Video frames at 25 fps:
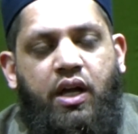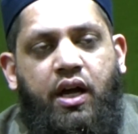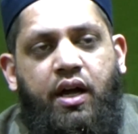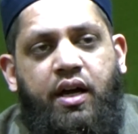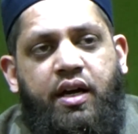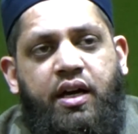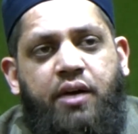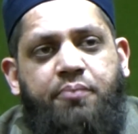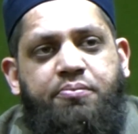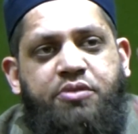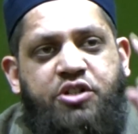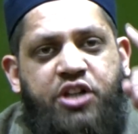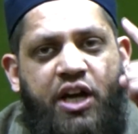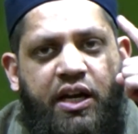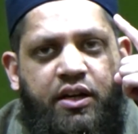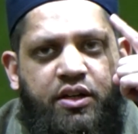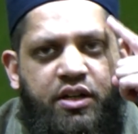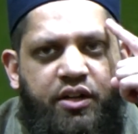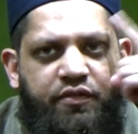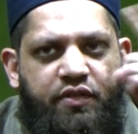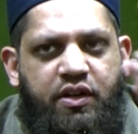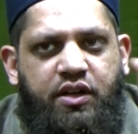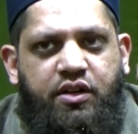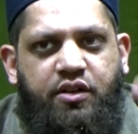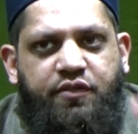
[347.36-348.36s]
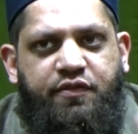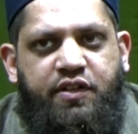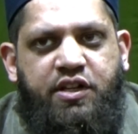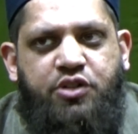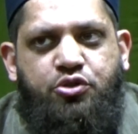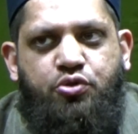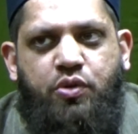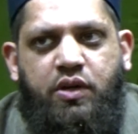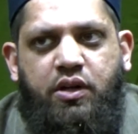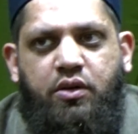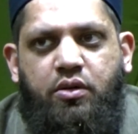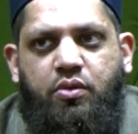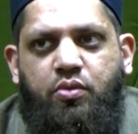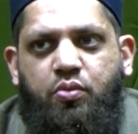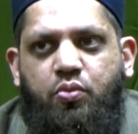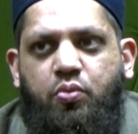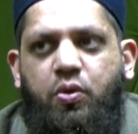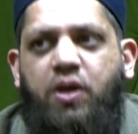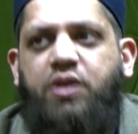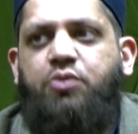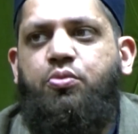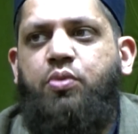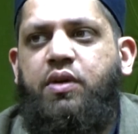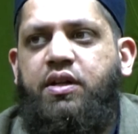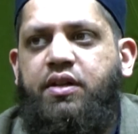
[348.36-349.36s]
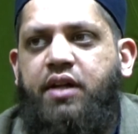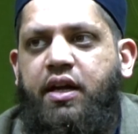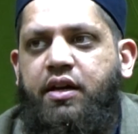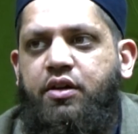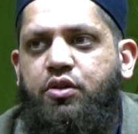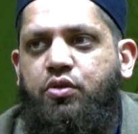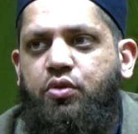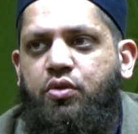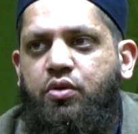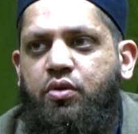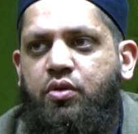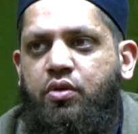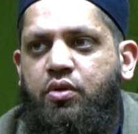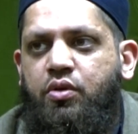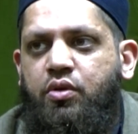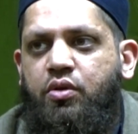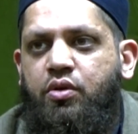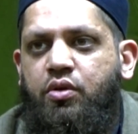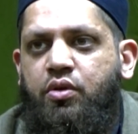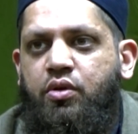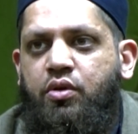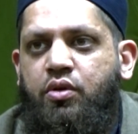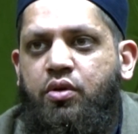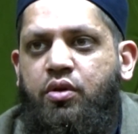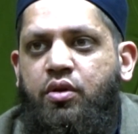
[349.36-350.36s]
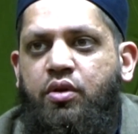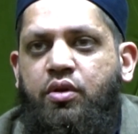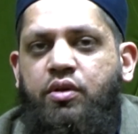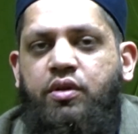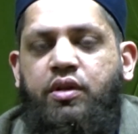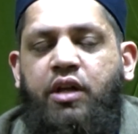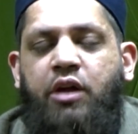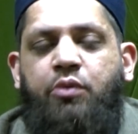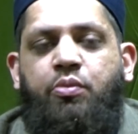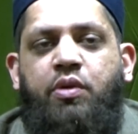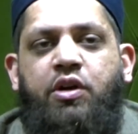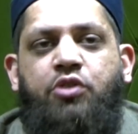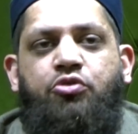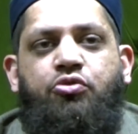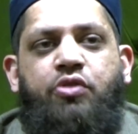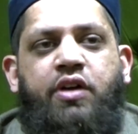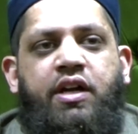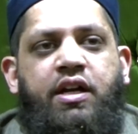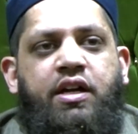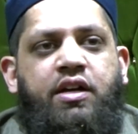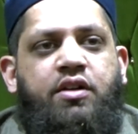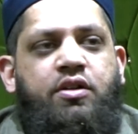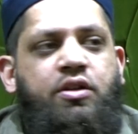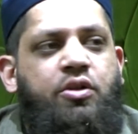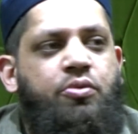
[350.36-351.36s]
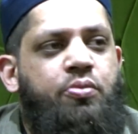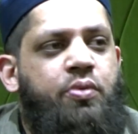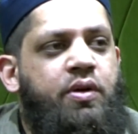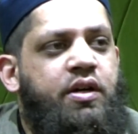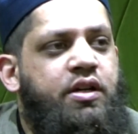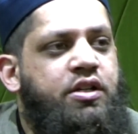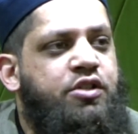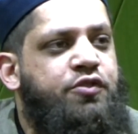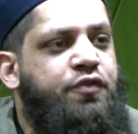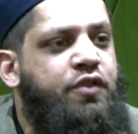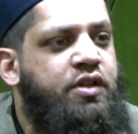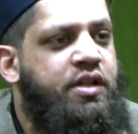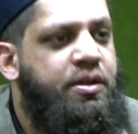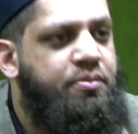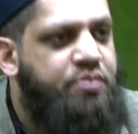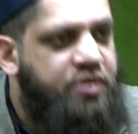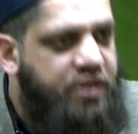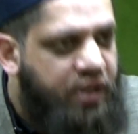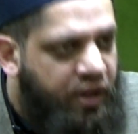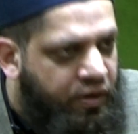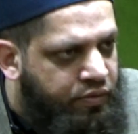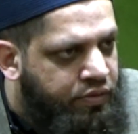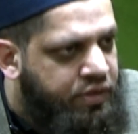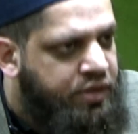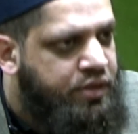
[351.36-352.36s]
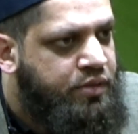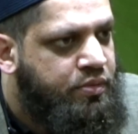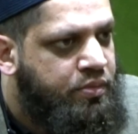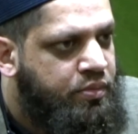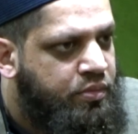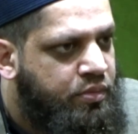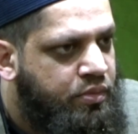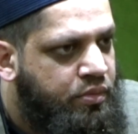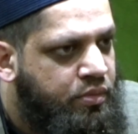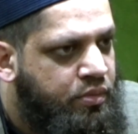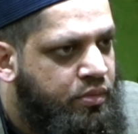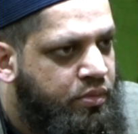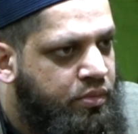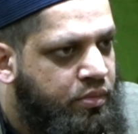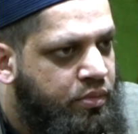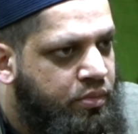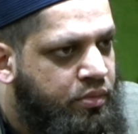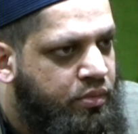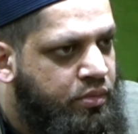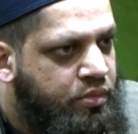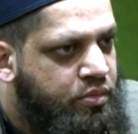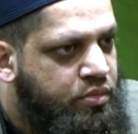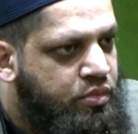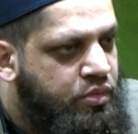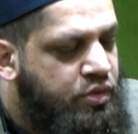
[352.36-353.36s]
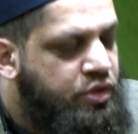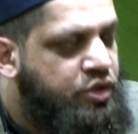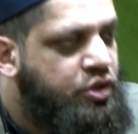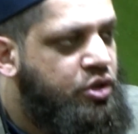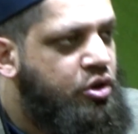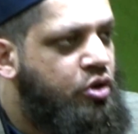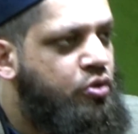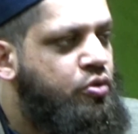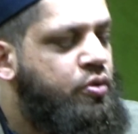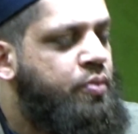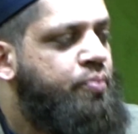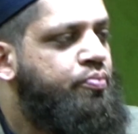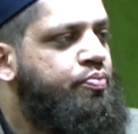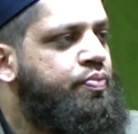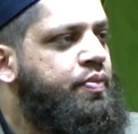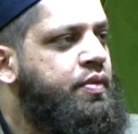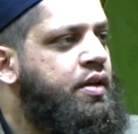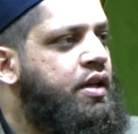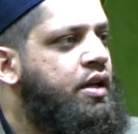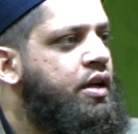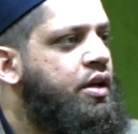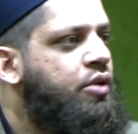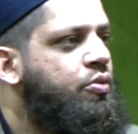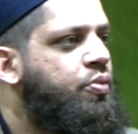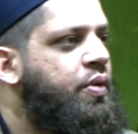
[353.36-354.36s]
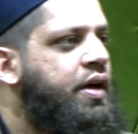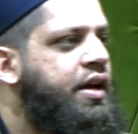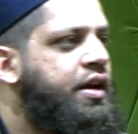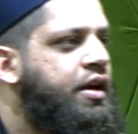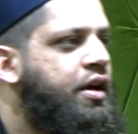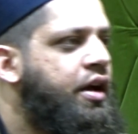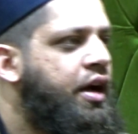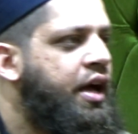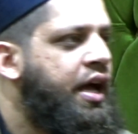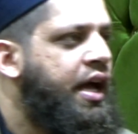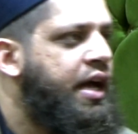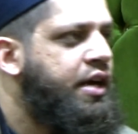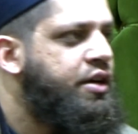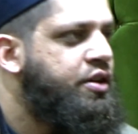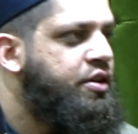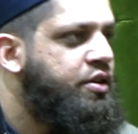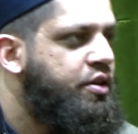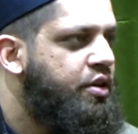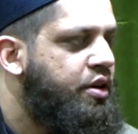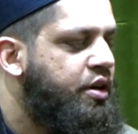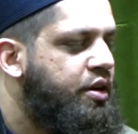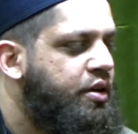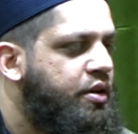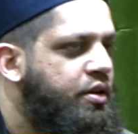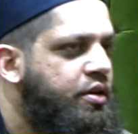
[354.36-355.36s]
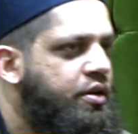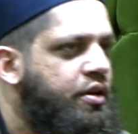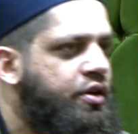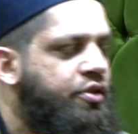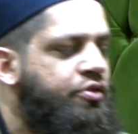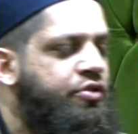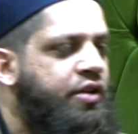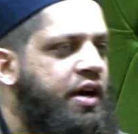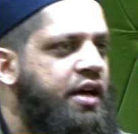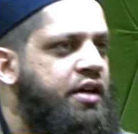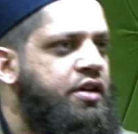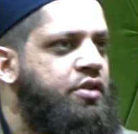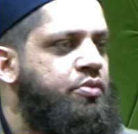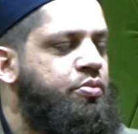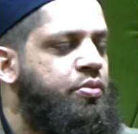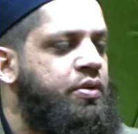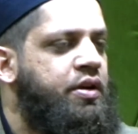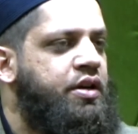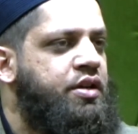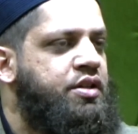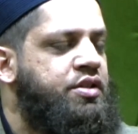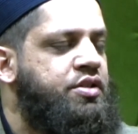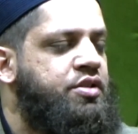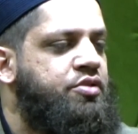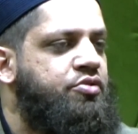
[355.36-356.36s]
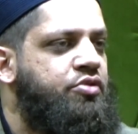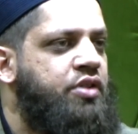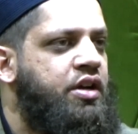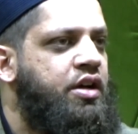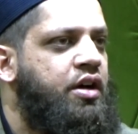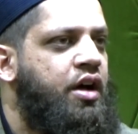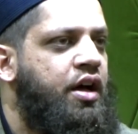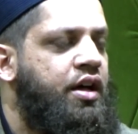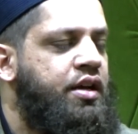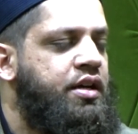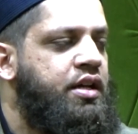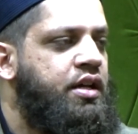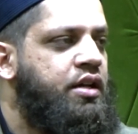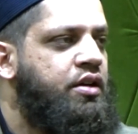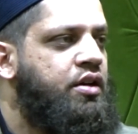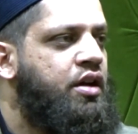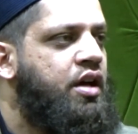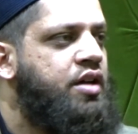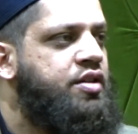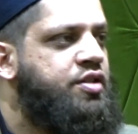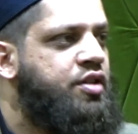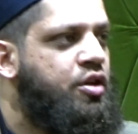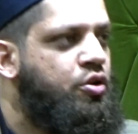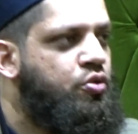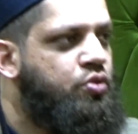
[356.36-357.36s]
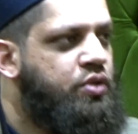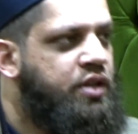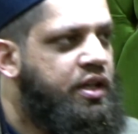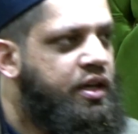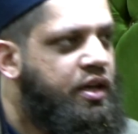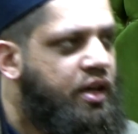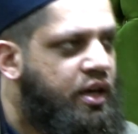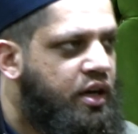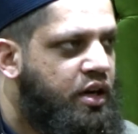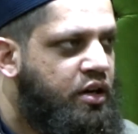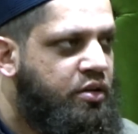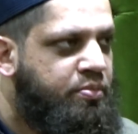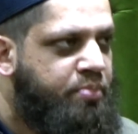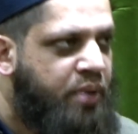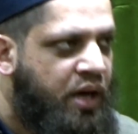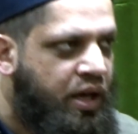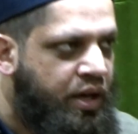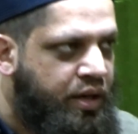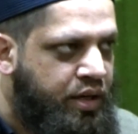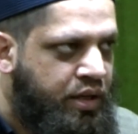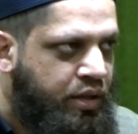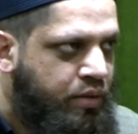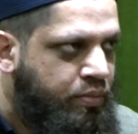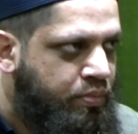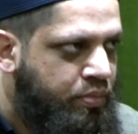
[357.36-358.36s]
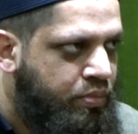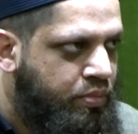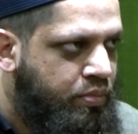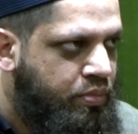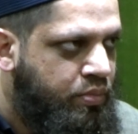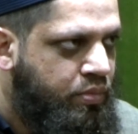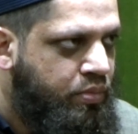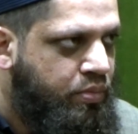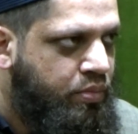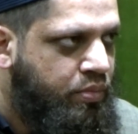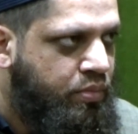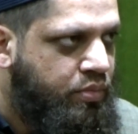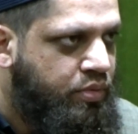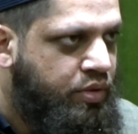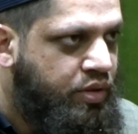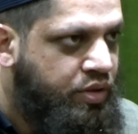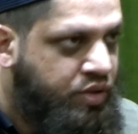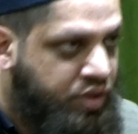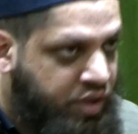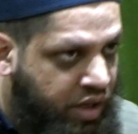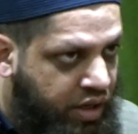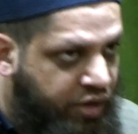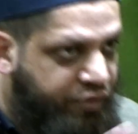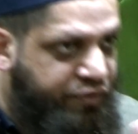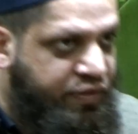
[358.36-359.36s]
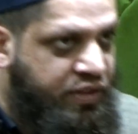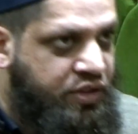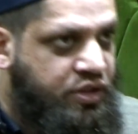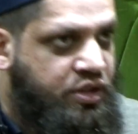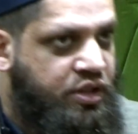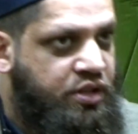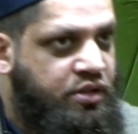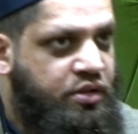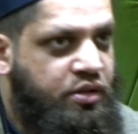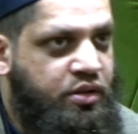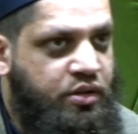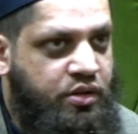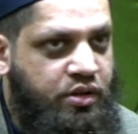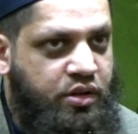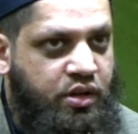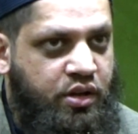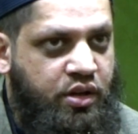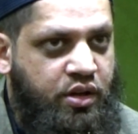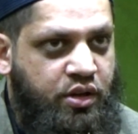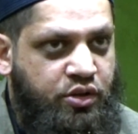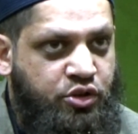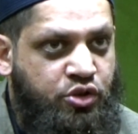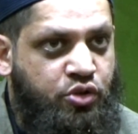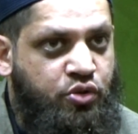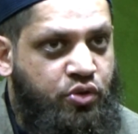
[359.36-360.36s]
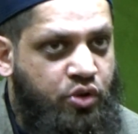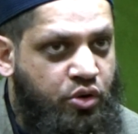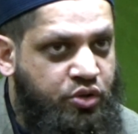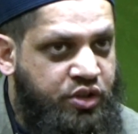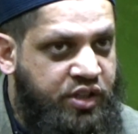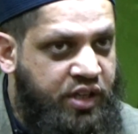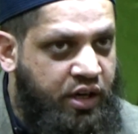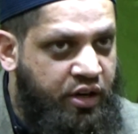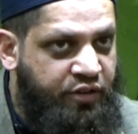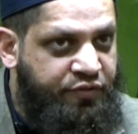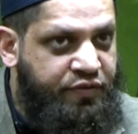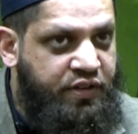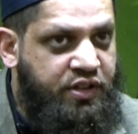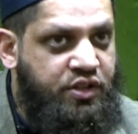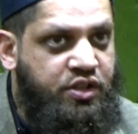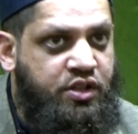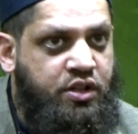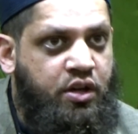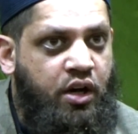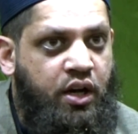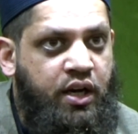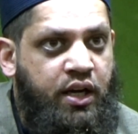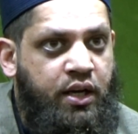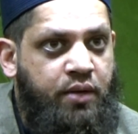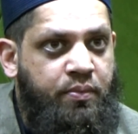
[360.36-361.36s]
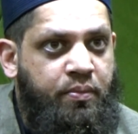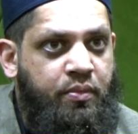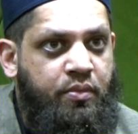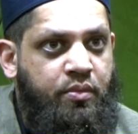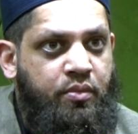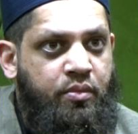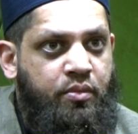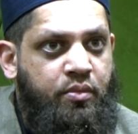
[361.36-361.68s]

an objective individual, what will they do? They will read the works for themselves. So when I had read works regarding Nasiruddin al-Albani, the Salafi, pseudo-Salafi scholar,